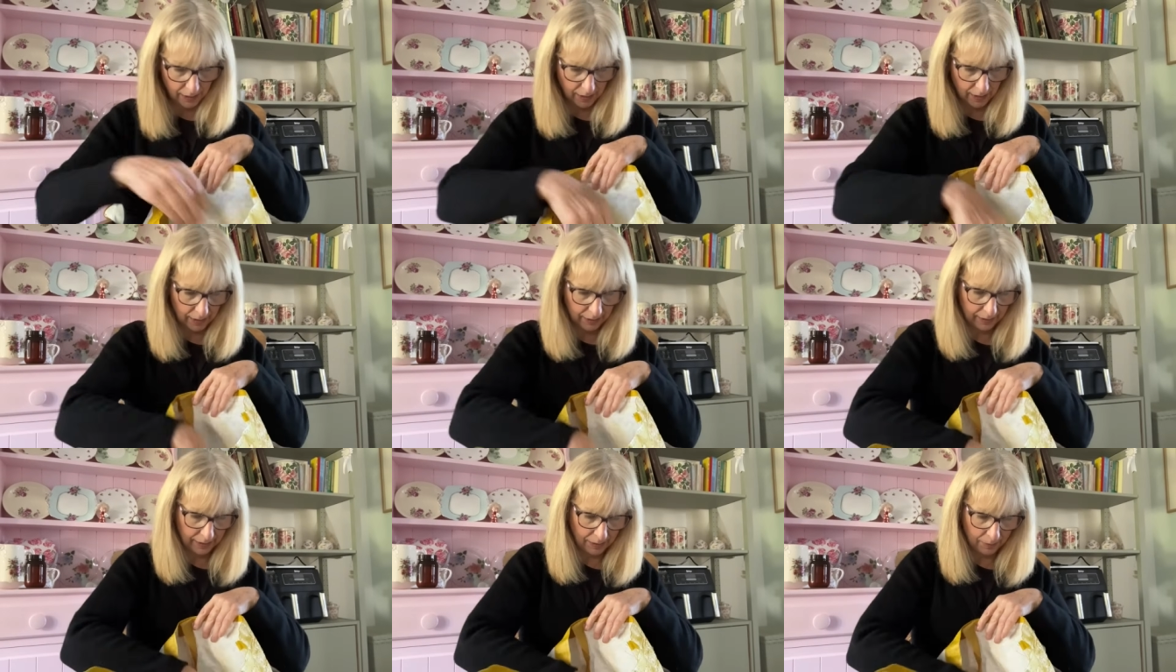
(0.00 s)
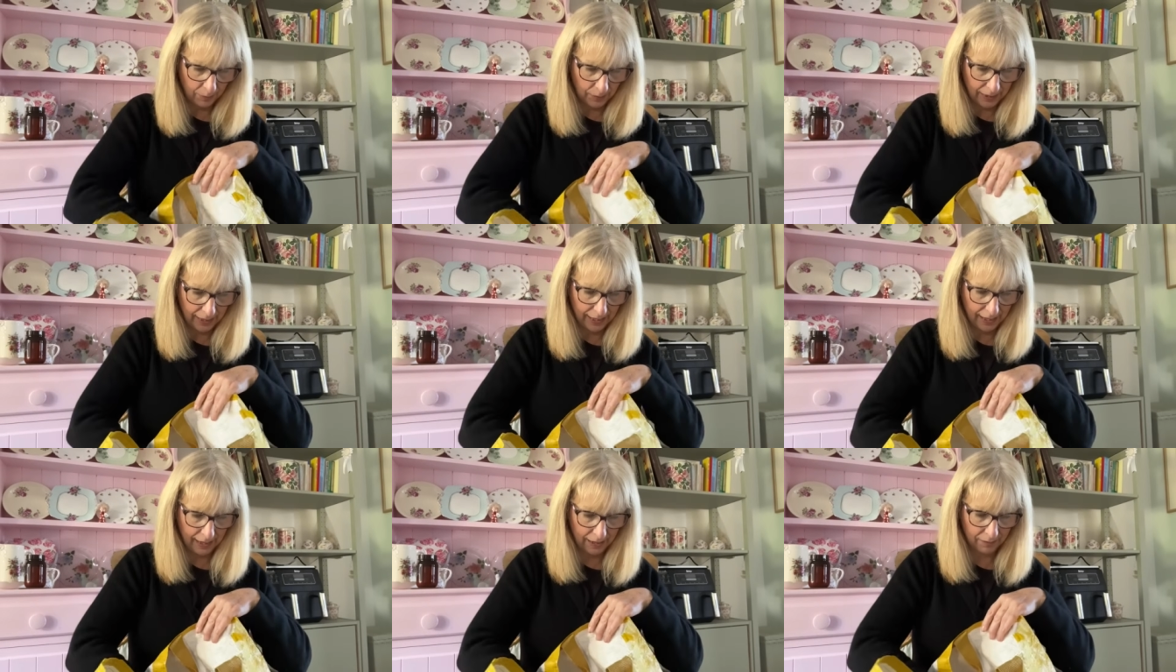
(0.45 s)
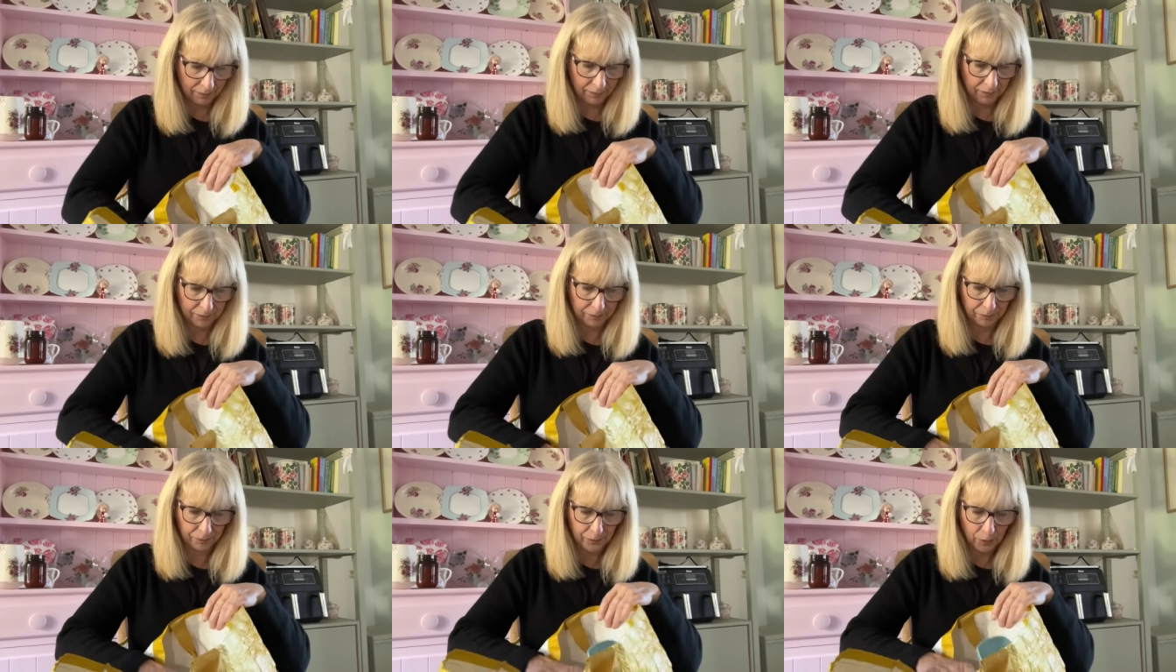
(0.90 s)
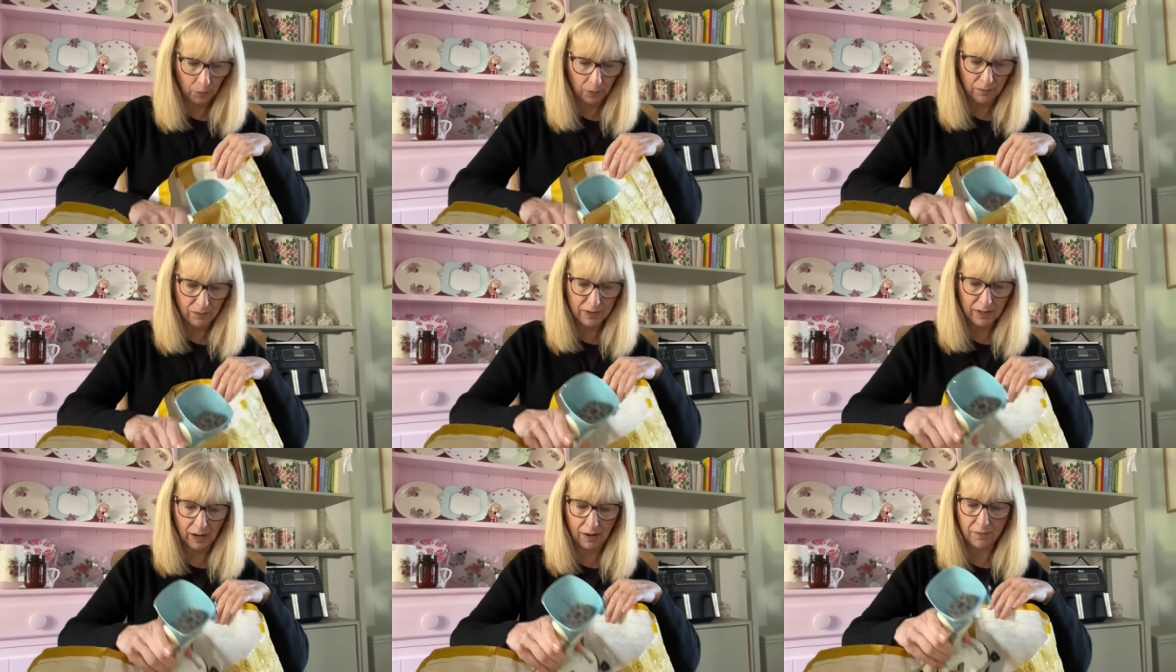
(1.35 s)
And then we have,
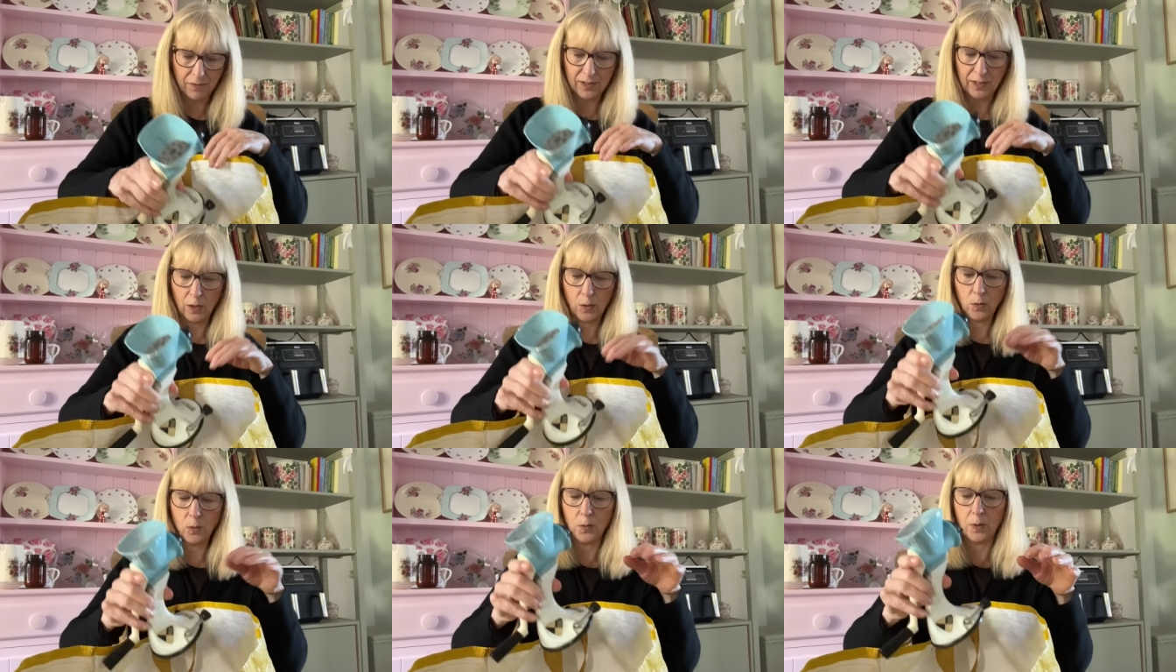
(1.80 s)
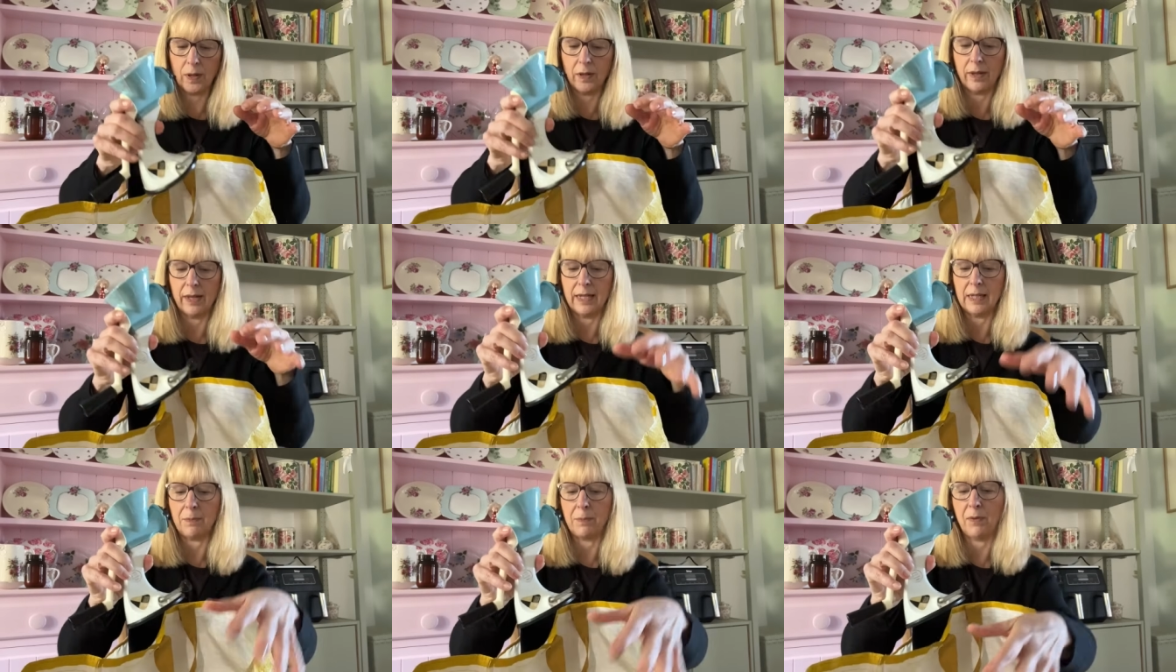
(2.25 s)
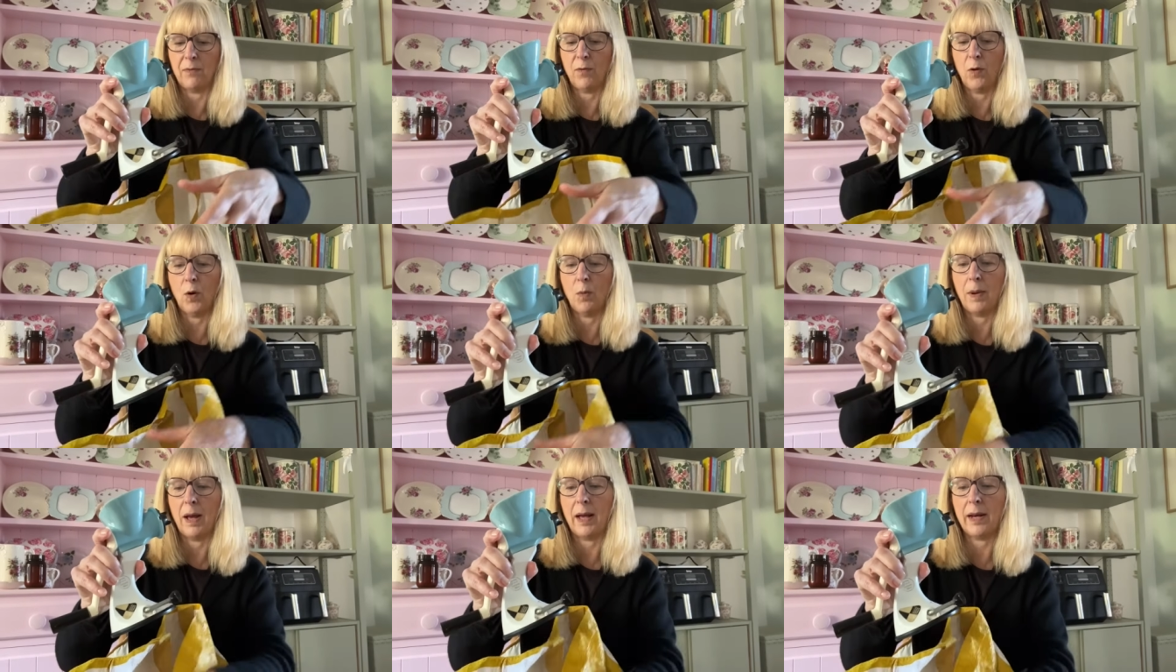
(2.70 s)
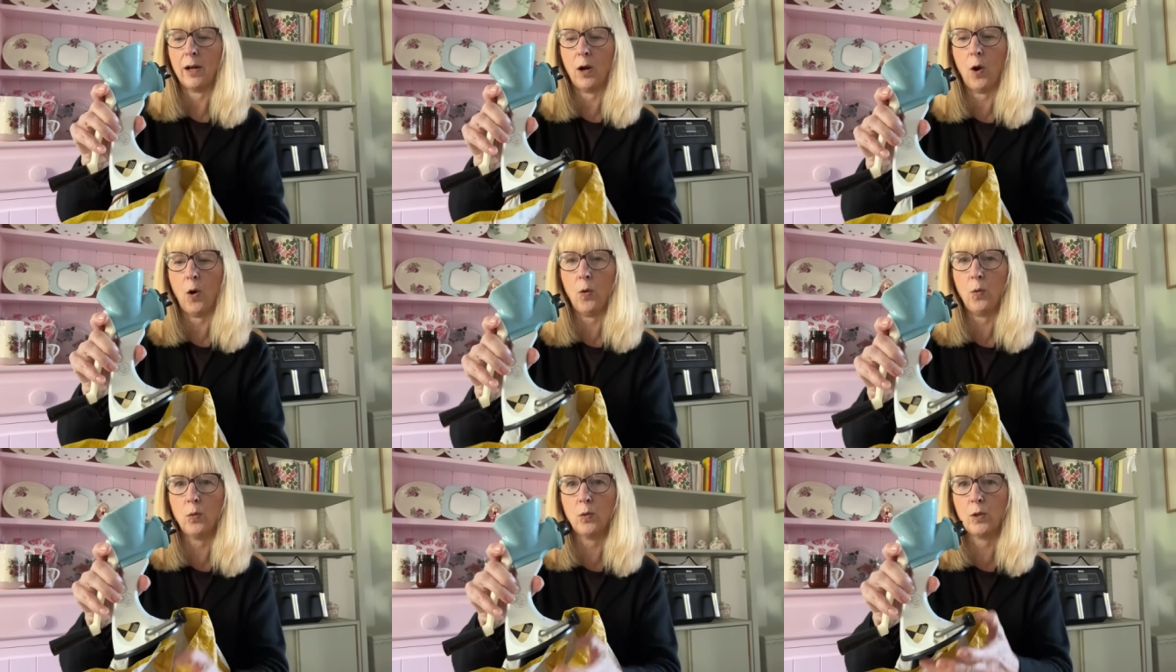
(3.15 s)
well, I've sold one of these before, but an
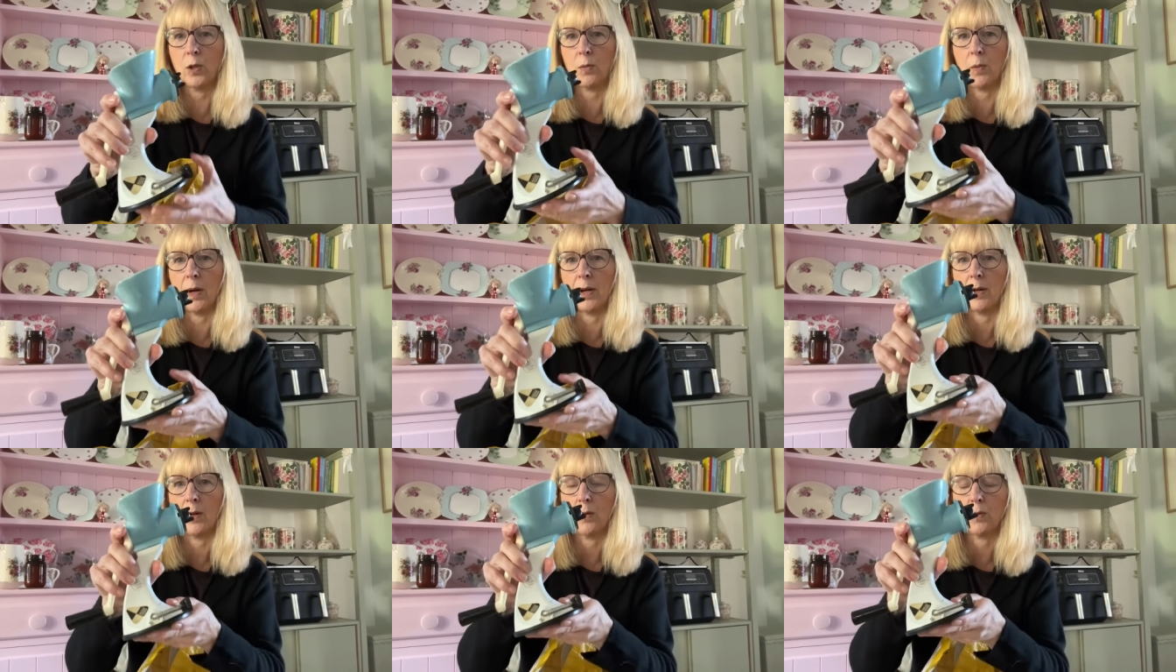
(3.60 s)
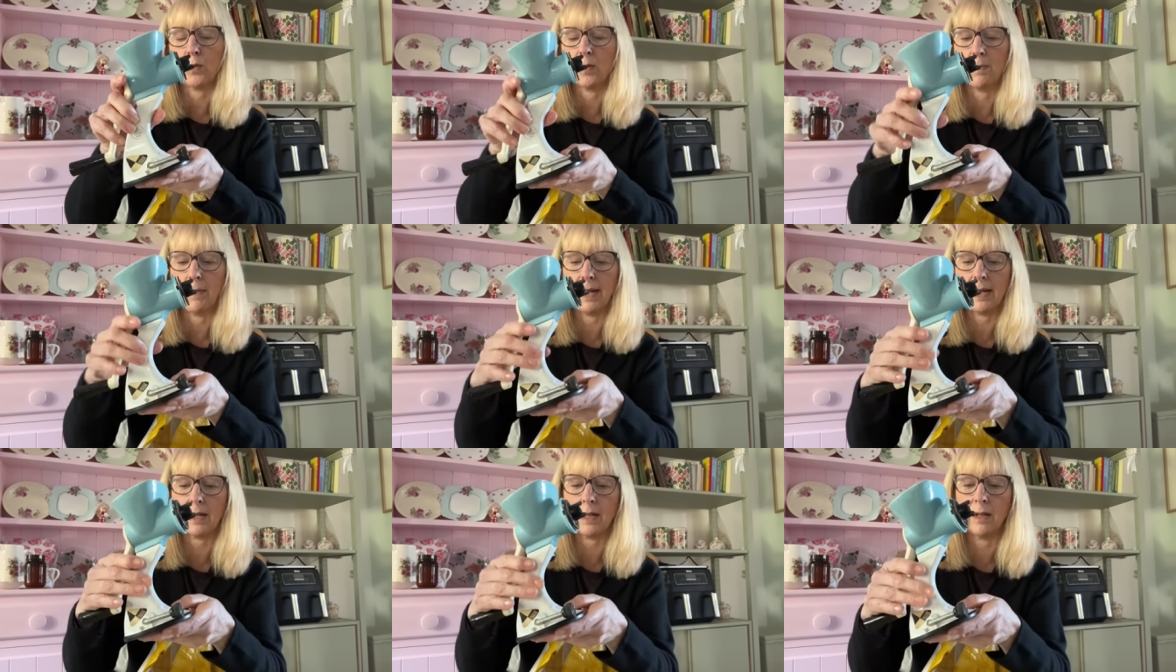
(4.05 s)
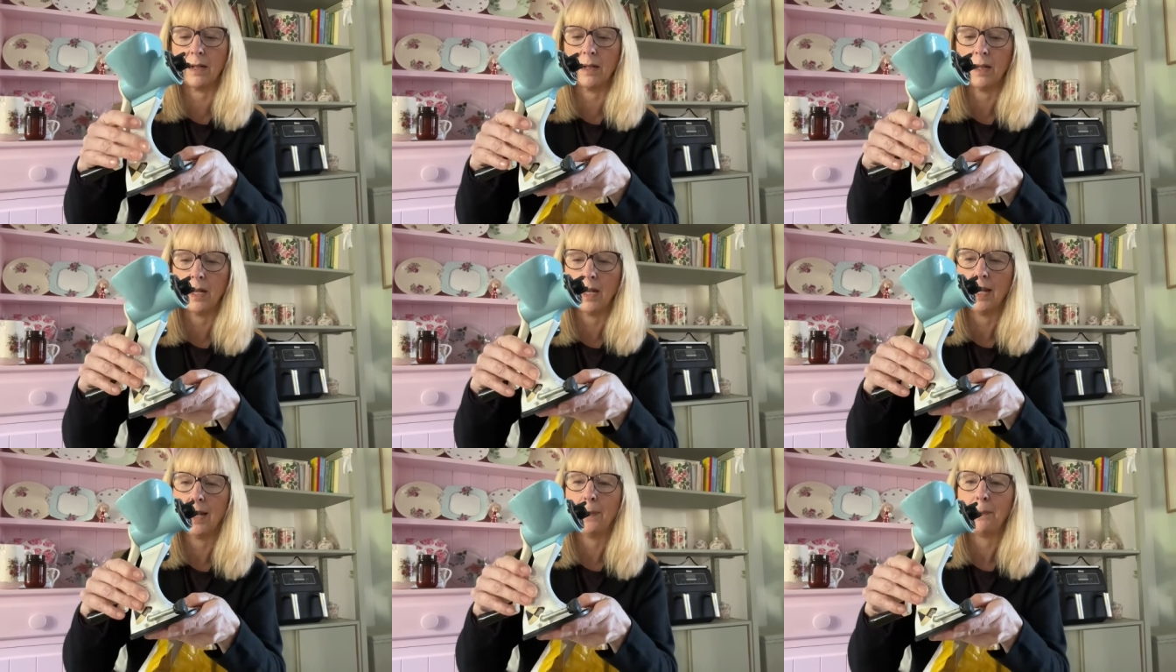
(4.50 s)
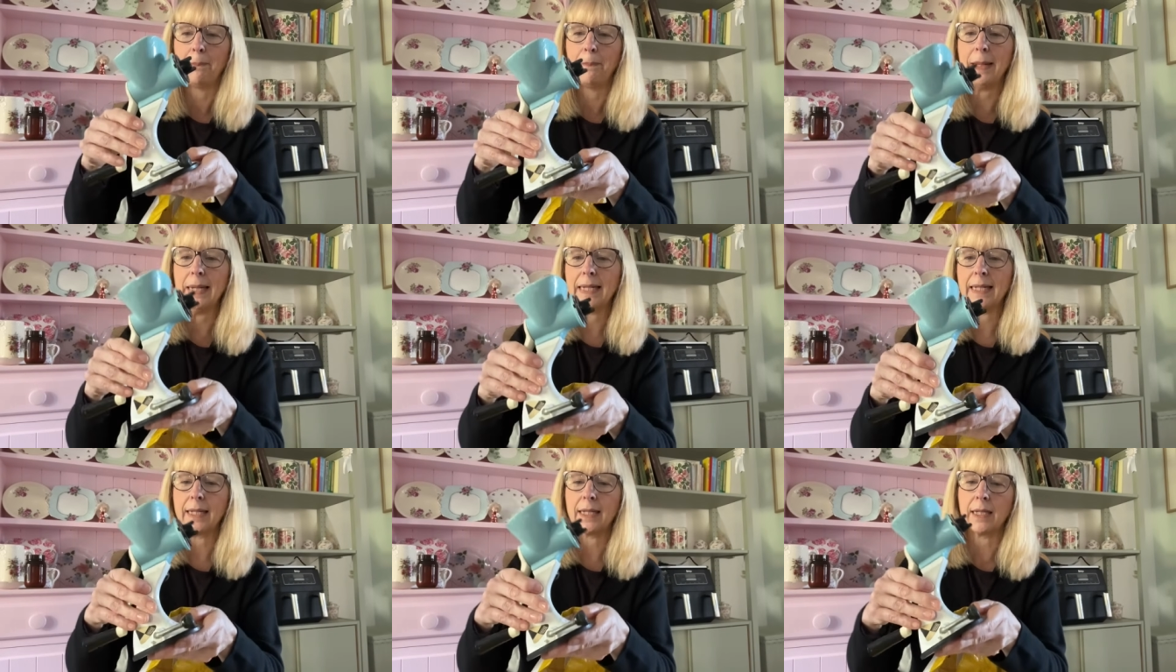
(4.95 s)
older one, an older metal
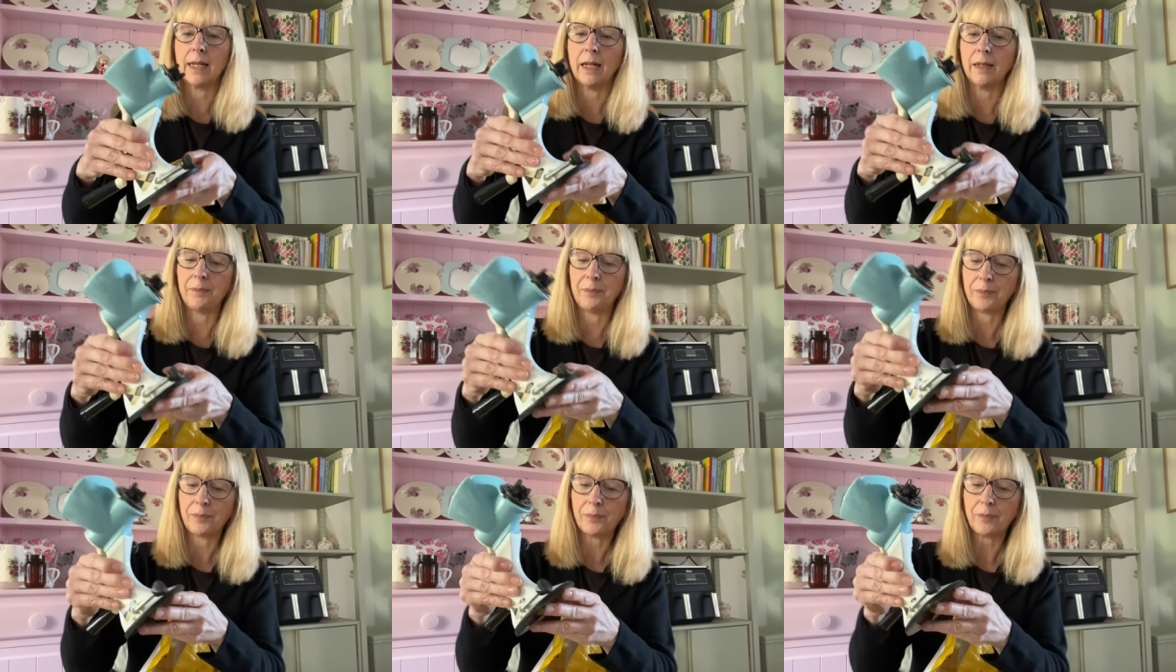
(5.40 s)
mincer.